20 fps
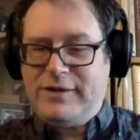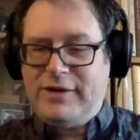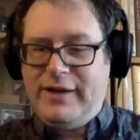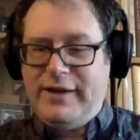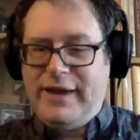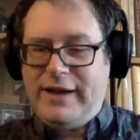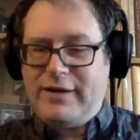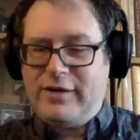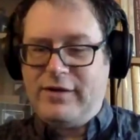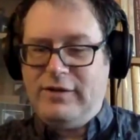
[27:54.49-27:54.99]
like
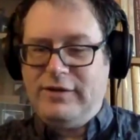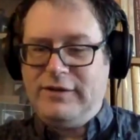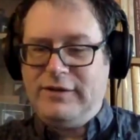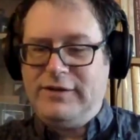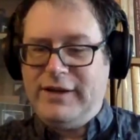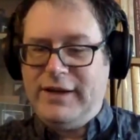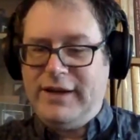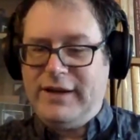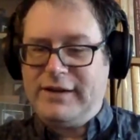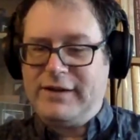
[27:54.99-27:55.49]
that got
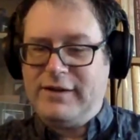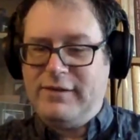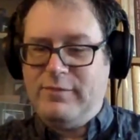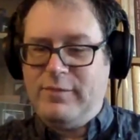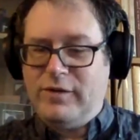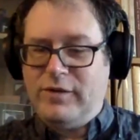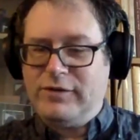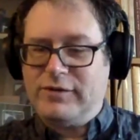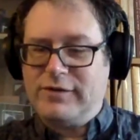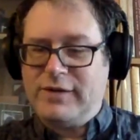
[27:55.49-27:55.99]
uh,
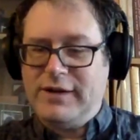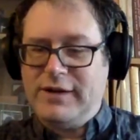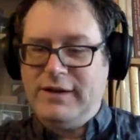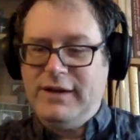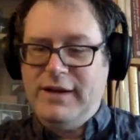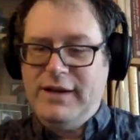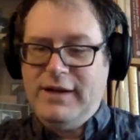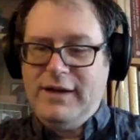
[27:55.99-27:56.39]
compulsory,